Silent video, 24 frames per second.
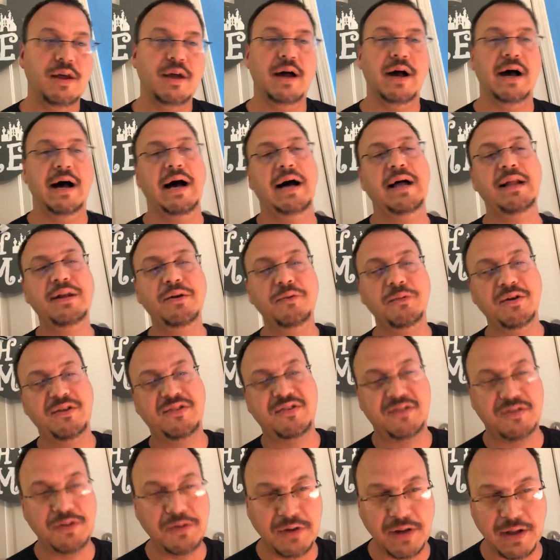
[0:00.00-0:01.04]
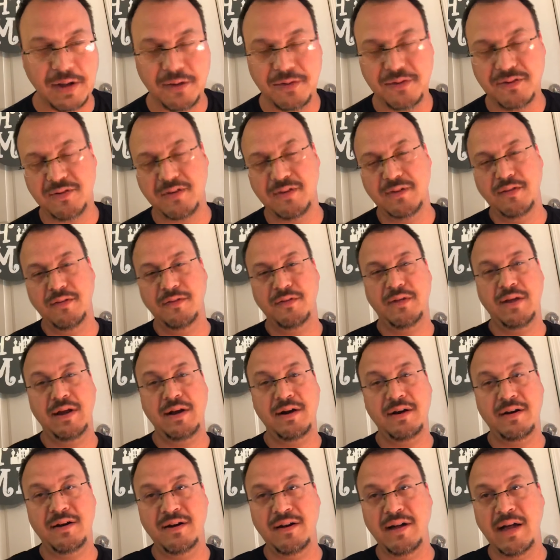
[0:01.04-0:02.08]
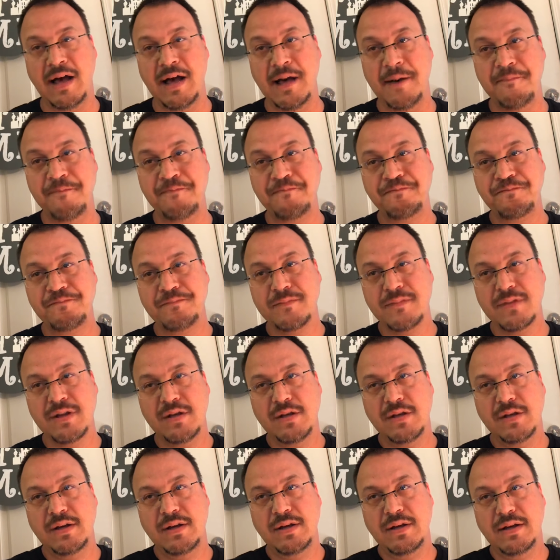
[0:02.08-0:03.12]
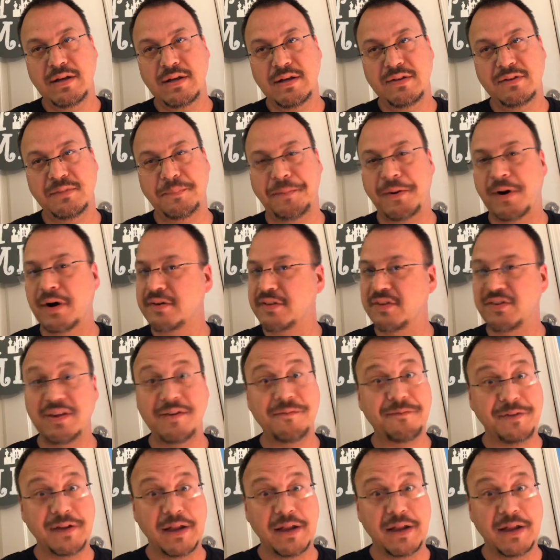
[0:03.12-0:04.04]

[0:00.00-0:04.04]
Hollywood Studios. It's a park that's in